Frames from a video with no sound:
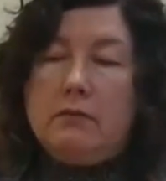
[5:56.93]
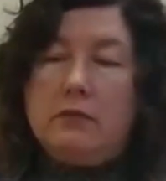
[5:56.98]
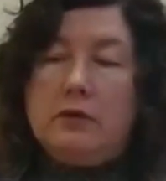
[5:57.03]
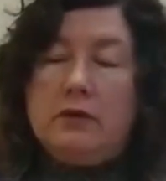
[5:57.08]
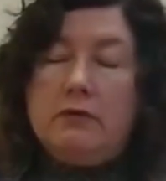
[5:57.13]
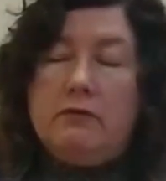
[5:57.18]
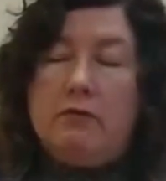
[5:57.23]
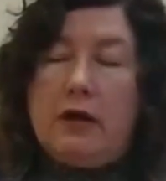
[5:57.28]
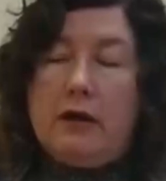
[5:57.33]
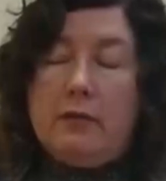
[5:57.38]

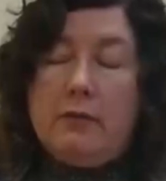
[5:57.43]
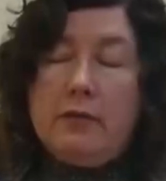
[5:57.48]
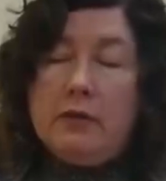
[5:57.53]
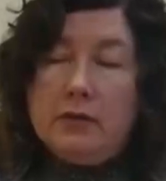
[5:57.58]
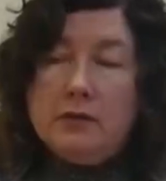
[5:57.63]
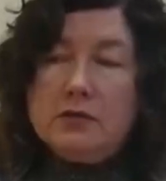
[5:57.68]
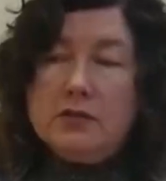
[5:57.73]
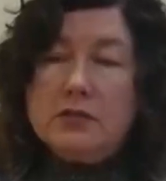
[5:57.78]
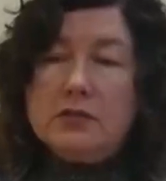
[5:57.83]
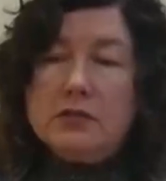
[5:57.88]

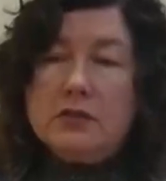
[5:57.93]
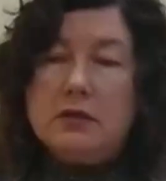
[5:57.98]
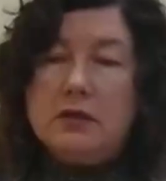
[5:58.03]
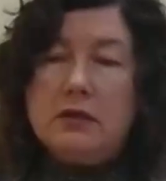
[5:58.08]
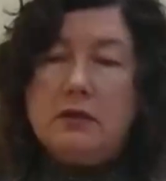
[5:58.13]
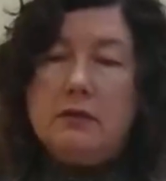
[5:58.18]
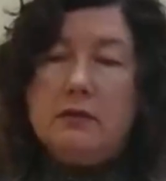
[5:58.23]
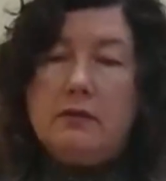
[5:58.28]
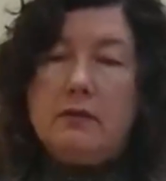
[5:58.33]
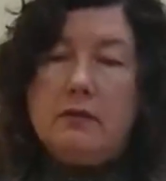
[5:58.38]
environment,
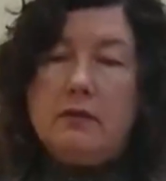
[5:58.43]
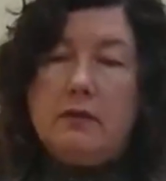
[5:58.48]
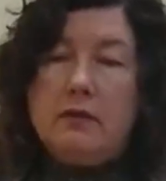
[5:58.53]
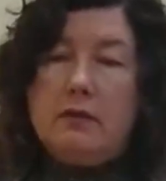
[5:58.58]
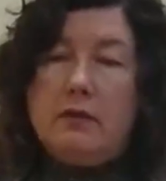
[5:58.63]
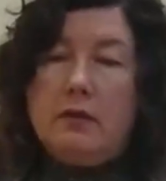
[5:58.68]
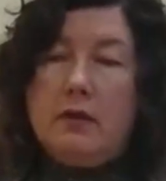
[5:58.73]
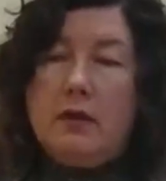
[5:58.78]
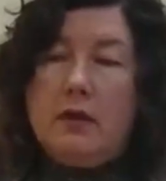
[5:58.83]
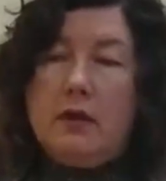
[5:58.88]

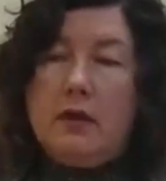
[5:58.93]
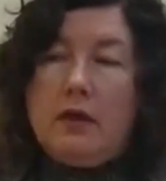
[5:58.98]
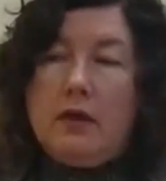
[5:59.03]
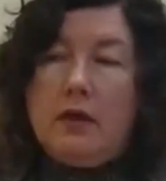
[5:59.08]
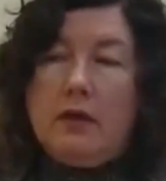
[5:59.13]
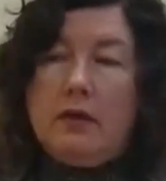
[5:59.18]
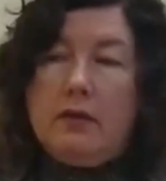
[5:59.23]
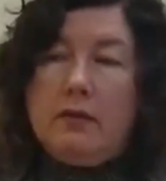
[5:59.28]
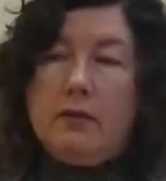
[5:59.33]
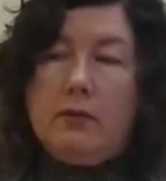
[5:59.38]

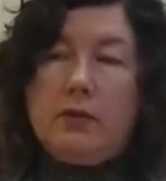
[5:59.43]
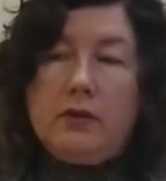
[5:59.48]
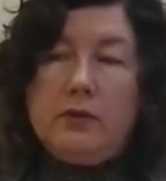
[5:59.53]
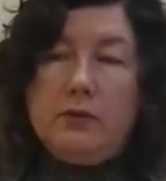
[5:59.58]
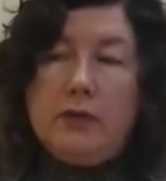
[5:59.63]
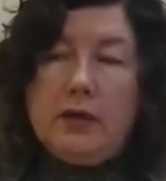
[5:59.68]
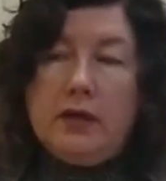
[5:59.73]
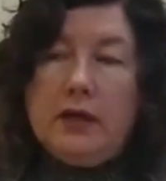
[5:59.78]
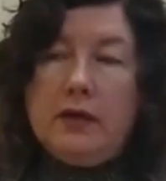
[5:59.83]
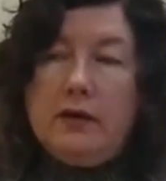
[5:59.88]
and
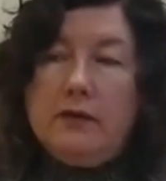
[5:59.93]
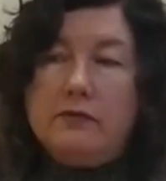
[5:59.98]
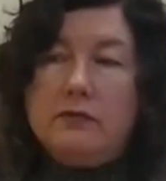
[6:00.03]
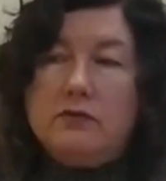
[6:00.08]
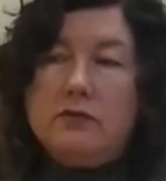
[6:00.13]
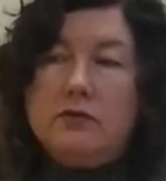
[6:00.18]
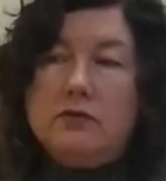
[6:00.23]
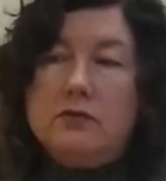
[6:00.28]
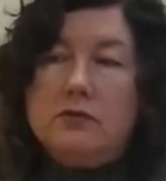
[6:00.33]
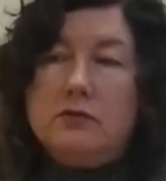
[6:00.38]
what we
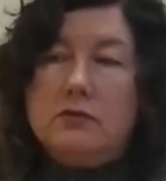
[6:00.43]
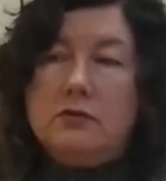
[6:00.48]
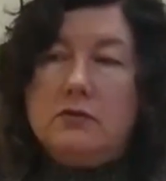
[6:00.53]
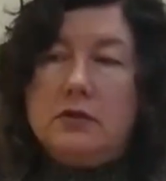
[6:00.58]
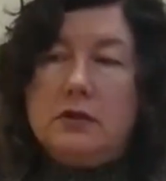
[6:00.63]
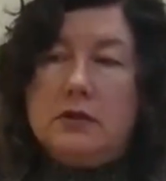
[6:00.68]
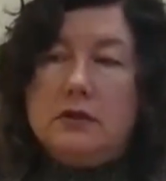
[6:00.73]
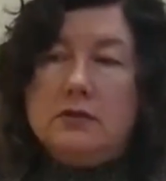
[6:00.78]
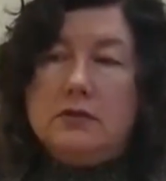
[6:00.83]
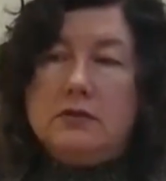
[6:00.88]
have to
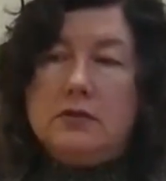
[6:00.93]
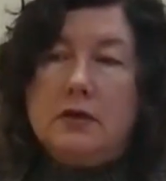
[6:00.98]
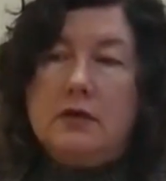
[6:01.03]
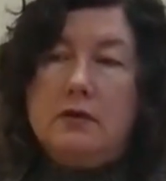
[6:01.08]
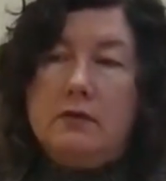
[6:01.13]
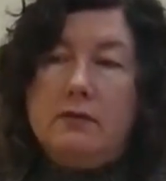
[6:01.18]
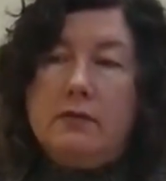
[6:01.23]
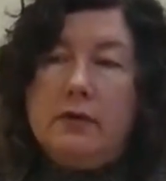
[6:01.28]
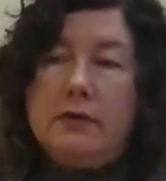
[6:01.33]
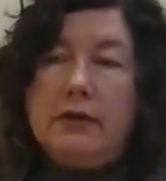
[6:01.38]
do is,
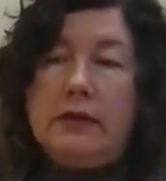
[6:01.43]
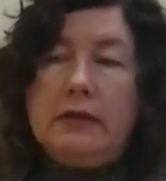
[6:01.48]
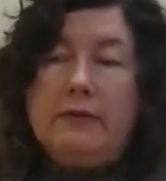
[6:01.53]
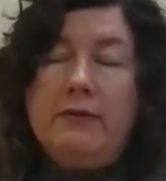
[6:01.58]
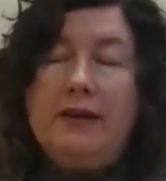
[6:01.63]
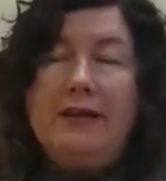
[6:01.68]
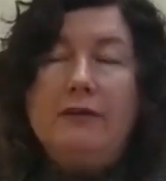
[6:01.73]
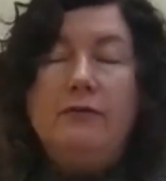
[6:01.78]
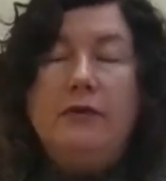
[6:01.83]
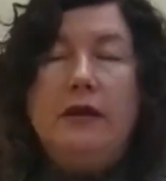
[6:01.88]

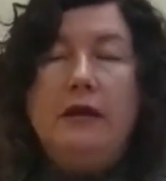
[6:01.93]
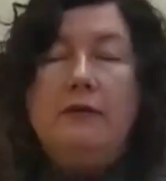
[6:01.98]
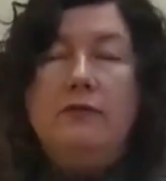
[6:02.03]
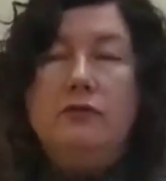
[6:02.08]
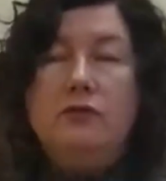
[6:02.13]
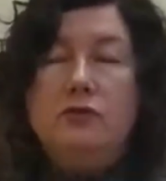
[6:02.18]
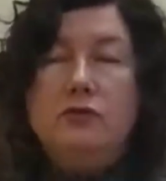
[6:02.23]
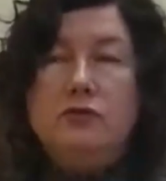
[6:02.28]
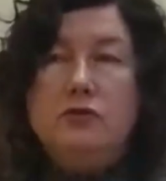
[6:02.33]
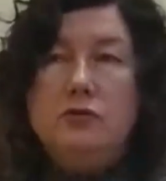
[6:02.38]
in fact, we have to